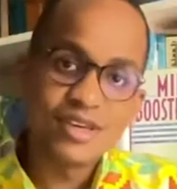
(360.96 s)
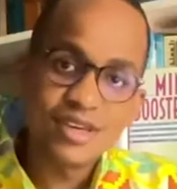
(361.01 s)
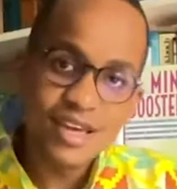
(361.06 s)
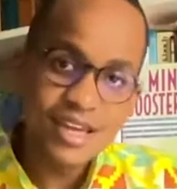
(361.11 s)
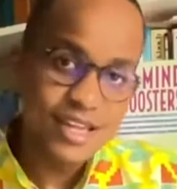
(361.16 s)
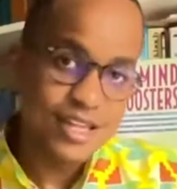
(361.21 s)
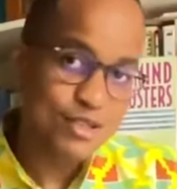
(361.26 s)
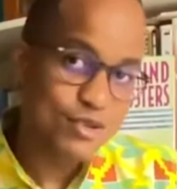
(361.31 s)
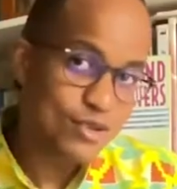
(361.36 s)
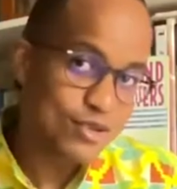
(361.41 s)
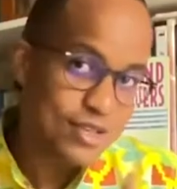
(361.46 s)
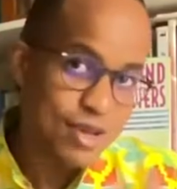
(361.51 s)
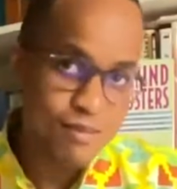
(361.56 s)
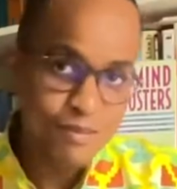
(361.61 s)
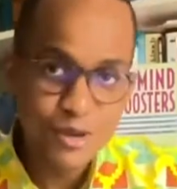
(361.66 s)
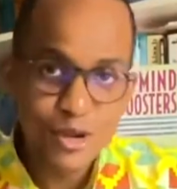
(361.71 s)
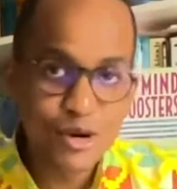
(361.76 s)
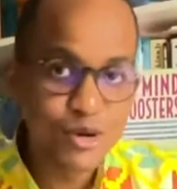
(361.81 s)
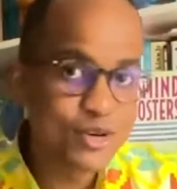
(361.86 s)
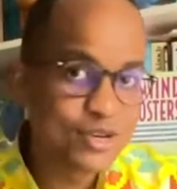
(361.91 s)
get into some
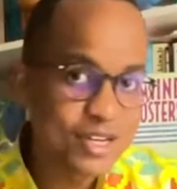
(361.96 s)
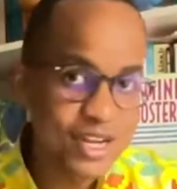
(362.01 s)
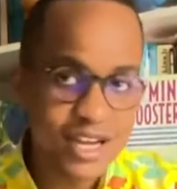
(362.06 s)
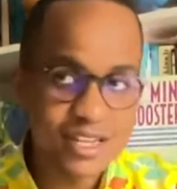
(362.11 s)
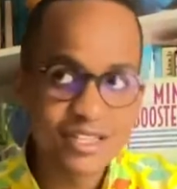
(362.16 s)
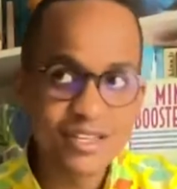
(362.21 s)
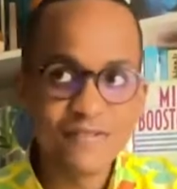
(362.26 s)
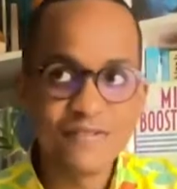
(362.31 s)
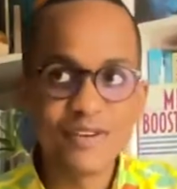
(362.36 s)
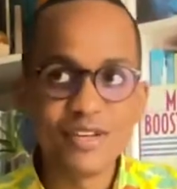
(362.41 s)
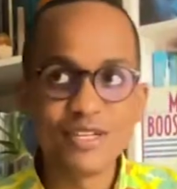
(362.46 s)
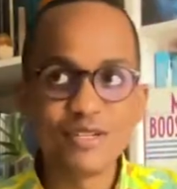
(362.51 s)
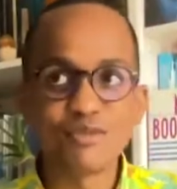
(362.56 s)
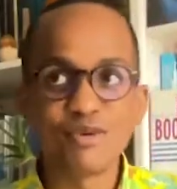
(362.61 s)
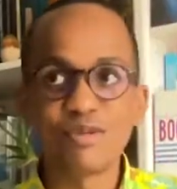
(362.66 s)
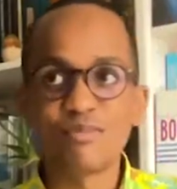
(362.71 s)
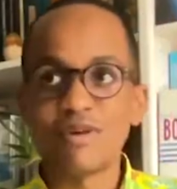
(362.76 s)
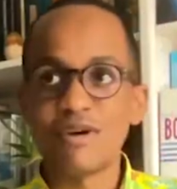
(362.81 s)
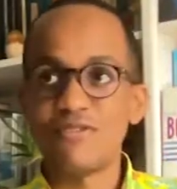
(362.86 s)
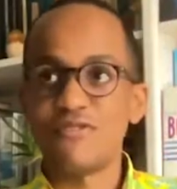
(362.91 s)
no good activities
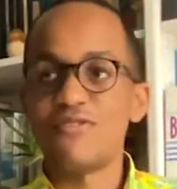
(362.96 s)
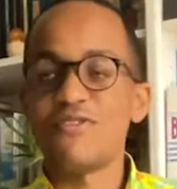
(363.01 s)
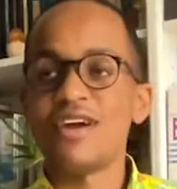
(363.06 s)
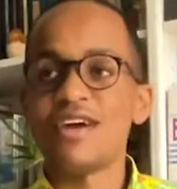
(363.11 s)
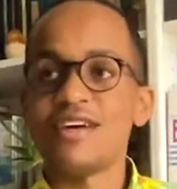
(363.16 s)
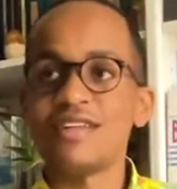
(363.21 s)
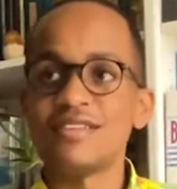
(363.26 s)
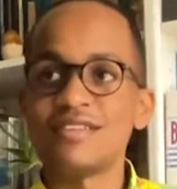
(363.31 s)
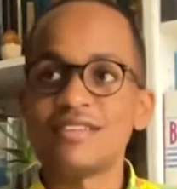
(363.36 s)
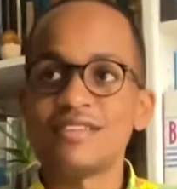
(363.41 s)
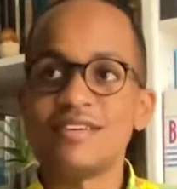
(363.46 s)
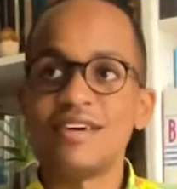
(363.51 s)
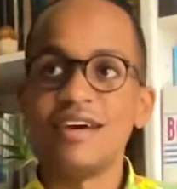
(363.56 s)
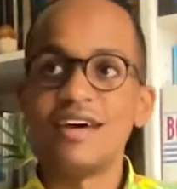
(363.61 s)
with my friends.